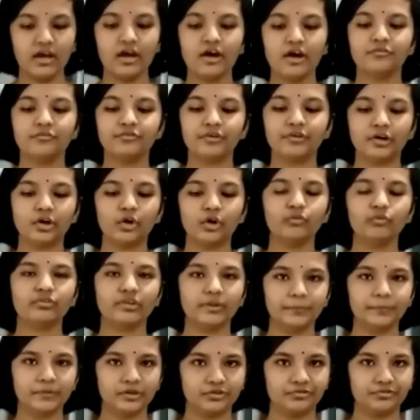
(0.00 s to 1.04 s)
One of
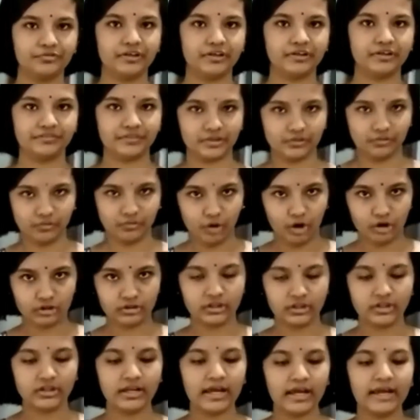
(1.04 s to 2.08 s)
them is filled with
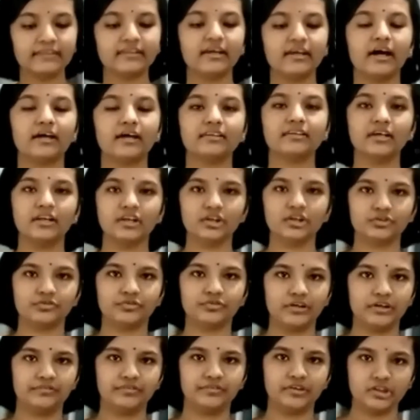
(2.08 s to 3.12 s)
water and the other is
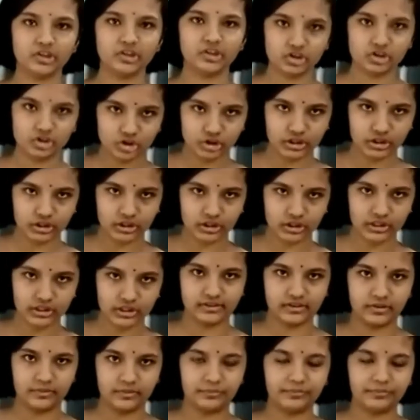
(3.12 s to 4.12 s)
filled with sugar syrup.